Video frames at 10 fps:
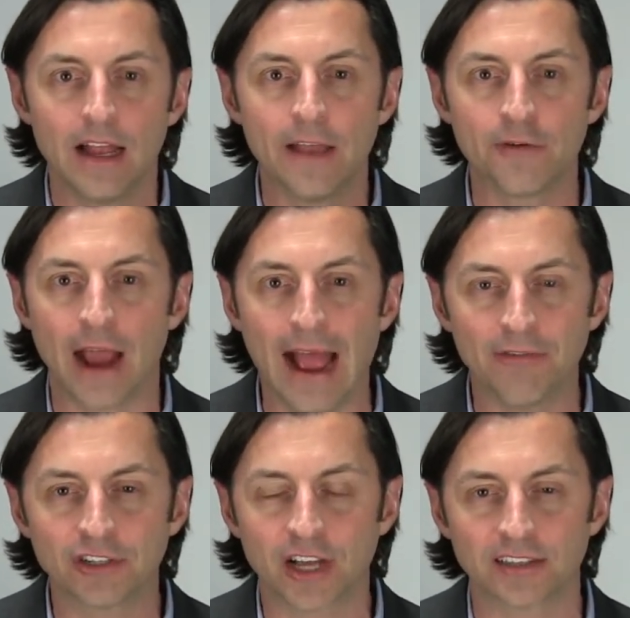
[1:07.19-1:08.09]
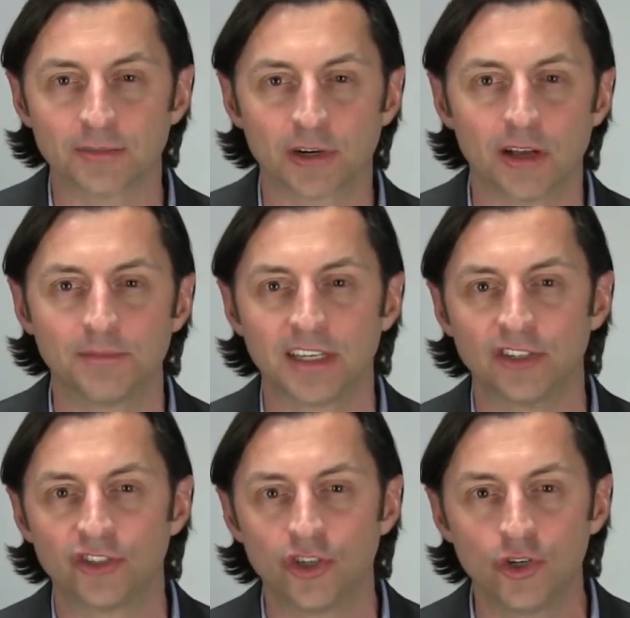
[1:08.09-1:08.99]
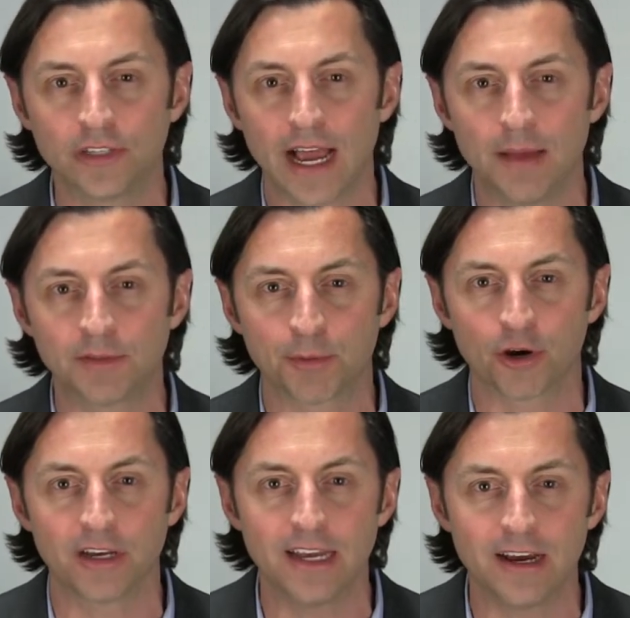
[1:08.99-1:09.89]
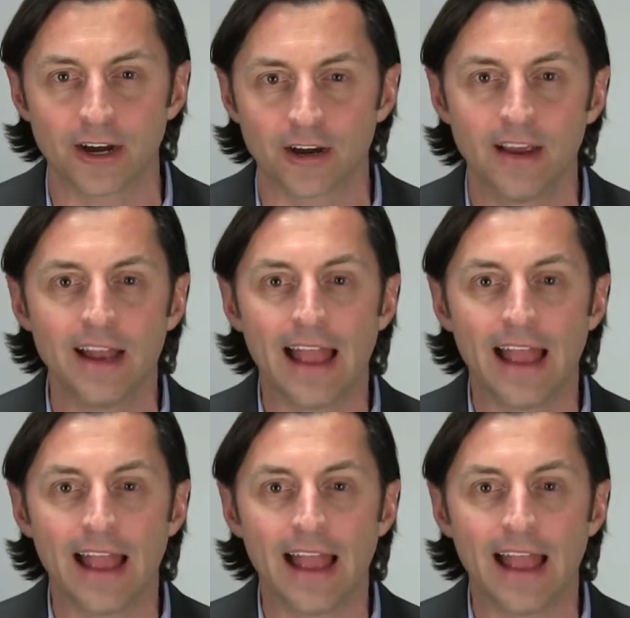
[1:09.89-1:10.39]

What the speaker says: If your average customer comes in 2 times per year